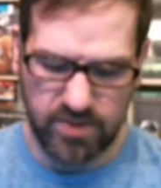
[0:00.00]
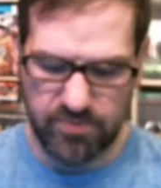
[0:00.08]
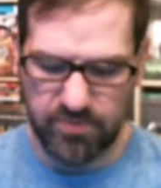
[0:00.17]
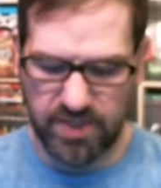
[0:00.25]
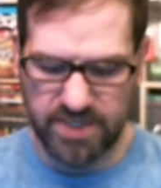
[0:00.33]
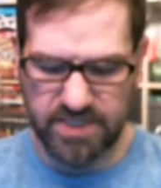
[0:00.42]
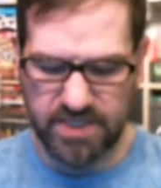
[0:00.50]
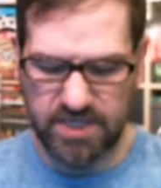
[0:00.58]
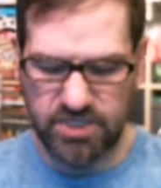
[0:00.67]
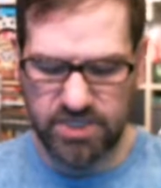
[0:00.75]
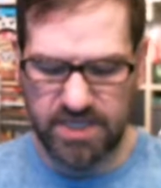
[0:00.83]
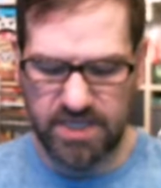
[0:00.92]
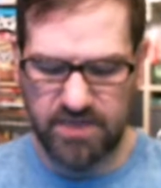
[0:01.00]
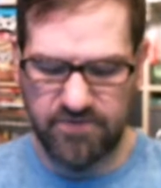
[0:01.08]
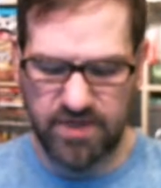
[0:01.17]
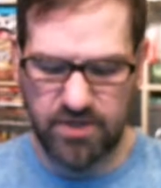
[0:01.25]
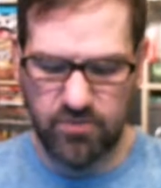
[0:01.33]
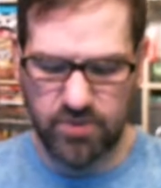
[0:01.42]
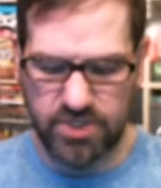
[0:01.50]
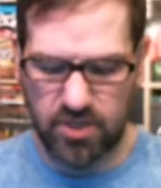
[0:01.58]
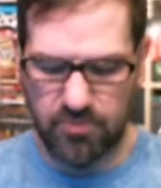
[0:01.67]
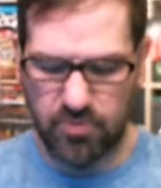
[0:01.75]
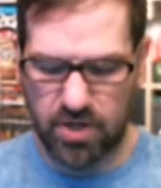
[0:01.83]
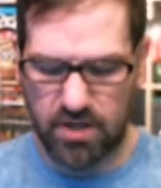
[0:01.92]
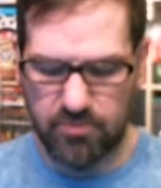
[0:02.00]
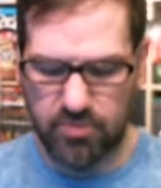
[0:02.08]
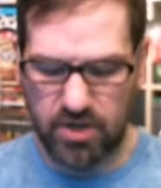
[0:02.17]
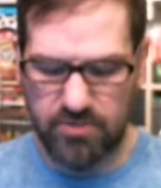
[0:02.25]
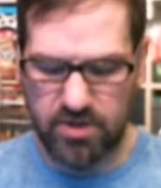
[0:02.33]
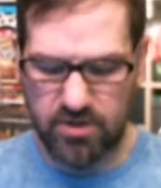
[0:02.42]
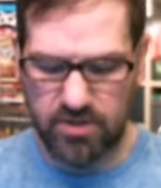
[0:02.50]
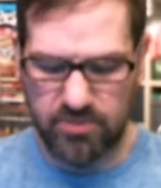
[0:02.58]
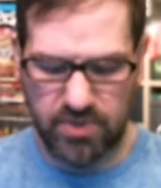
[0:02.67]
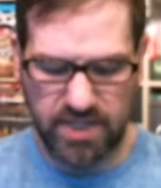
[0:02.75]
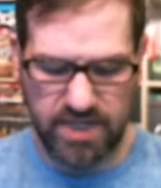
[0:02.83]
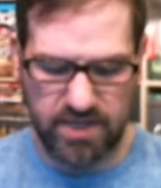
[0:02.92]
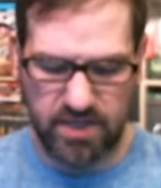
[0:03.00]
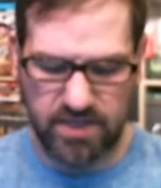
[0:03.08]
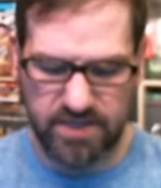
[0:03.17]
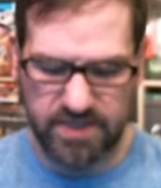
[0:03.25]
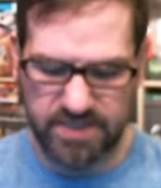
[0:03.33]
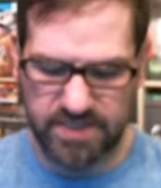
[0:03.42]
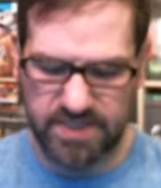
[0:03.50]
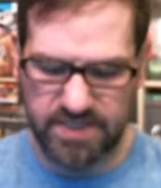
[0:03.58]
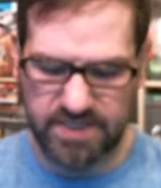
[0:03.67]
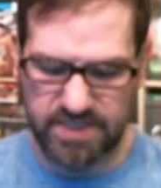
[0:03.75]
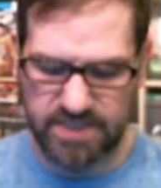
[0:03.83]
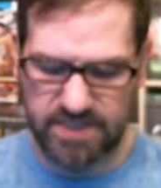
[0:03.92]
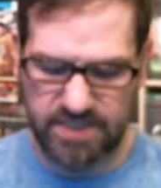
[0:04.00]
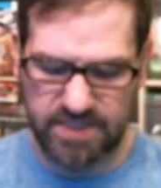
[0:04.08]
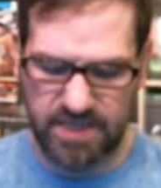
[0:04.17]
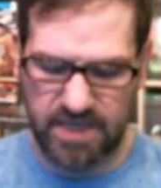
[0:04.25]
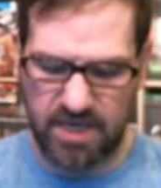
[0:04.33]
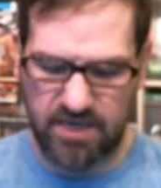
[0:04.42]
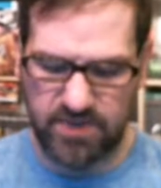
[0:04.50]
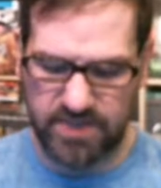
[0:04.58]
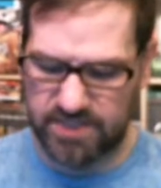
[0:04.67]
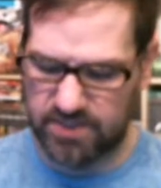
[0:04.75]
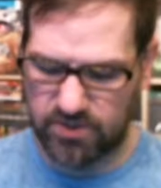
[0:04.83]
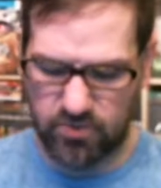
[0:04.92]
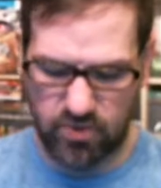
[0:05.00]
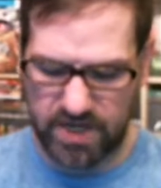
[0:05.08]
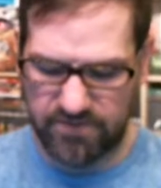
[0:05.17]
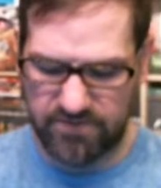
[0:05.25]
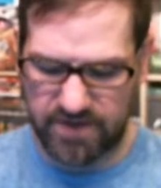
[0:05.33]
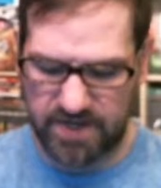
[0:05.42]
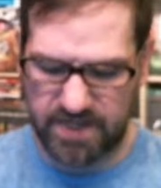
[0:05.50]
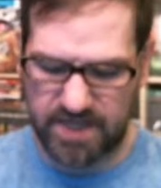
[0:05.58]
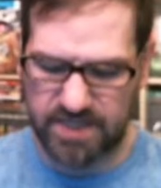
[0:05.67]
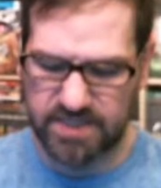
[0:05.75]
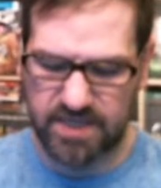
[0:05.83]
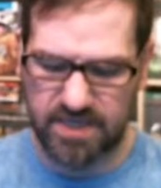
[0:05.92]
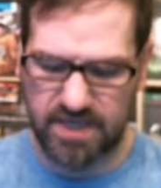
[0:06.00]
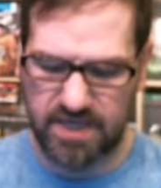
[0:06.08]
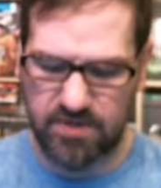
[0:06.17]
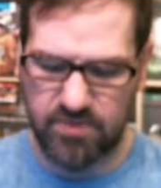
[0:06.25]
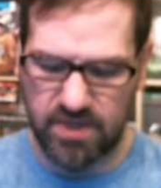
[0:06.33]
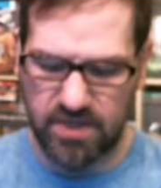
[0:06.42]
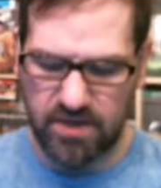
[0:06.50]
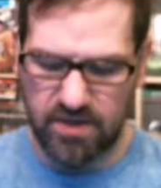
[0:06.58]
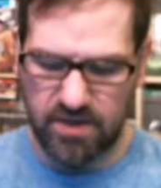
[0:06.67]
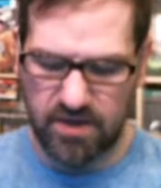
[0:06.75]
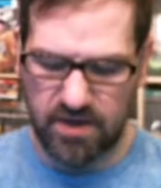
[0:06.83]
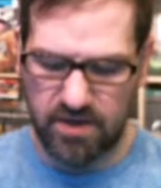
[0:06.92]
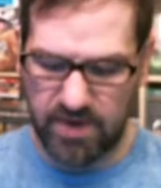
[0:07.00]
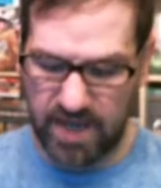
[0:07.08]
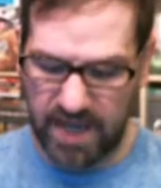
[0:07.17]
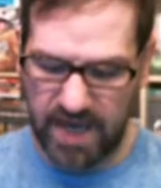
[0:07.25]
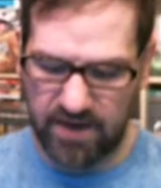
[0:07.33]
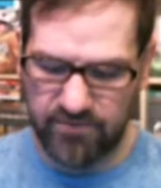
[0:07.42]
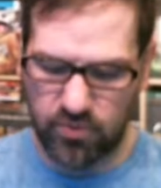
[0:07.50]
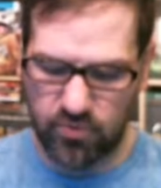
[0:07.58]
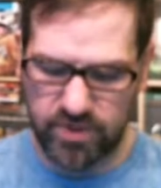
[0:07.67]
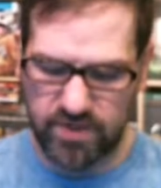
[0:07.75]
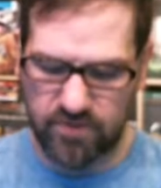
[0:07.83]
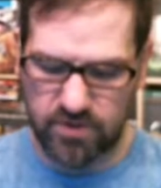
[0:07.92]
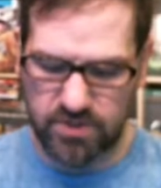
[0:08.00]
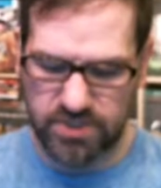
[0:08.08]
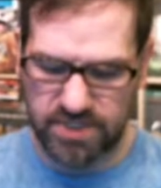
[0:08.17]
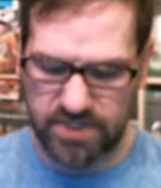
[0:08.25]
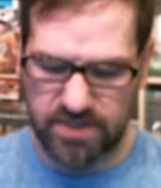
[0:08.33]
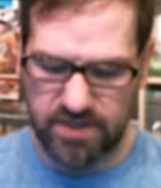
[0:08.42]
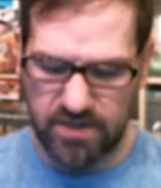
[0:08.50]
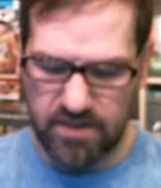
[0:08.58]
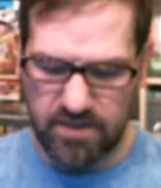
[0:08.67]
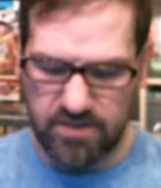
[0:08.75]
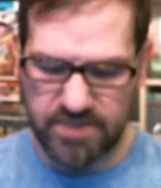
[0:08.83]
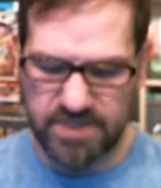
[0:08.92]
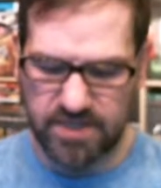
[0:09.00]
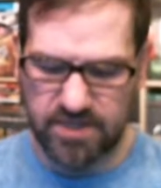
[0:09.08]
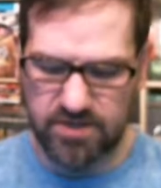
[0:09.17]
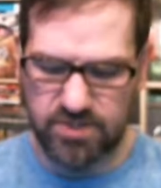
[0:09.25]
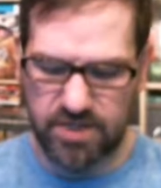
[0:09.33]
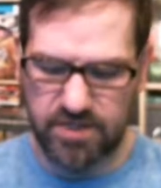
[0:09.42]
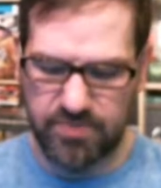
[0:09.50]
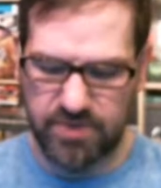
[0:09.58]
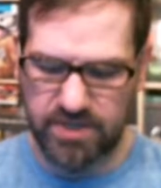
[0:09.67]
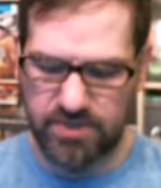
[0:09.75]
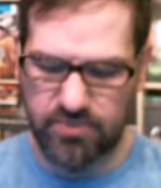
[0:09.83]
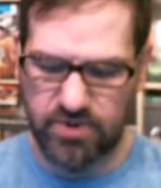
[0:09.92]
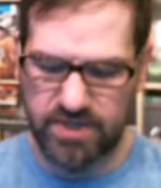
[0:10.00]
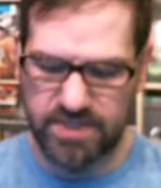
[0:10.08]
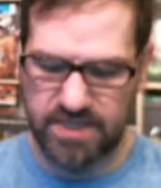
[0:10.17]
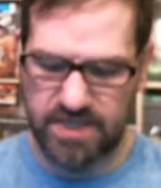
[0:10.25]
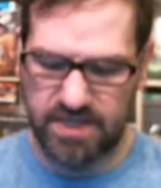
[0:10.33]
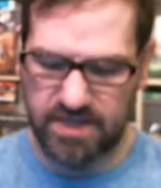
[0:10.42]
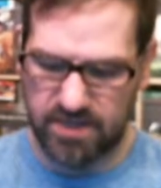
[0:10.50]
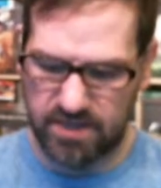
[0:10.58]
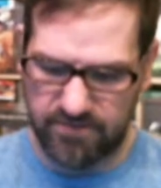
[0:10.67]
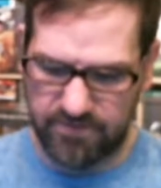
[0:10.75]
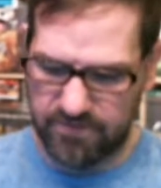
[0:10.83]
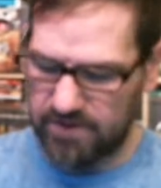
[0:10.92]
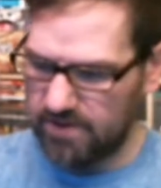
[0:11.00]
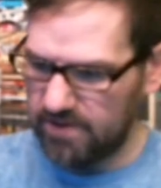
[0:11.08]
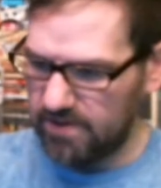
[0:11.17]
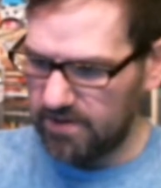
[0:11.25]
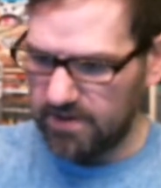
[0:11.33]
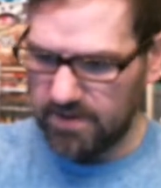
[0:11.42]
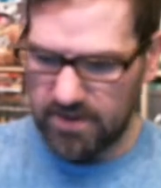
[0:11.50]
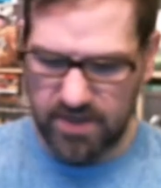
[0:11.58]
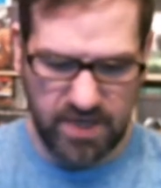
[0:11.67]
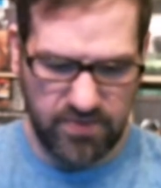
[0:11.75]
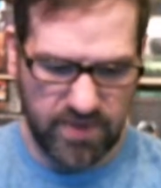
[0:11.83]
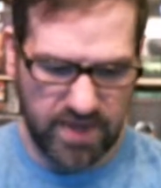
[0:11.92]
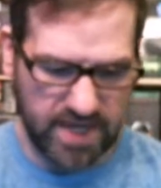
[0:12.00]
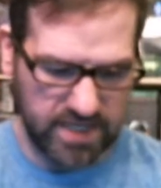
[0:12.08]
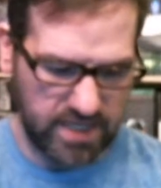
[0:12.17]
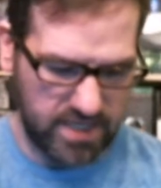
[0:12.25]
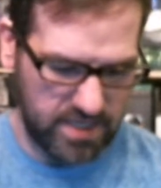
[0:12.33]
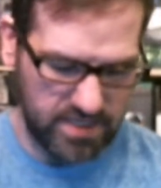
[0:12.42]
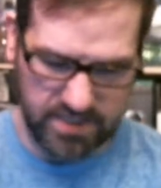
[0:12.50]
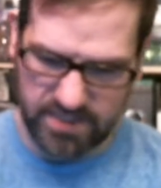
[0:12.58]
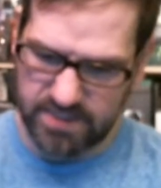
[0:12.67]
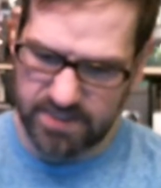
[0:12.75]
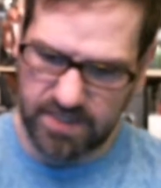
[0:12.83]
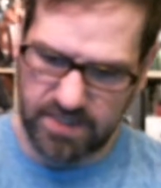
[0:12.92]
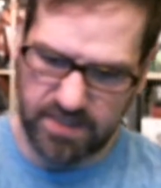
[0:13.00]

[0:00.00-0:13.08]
PlayStation TV, which I'll primarily play it on, because this is a great, fantastic game. I have the Wii version. I'm sitting here trying to pick the price tag off, and that is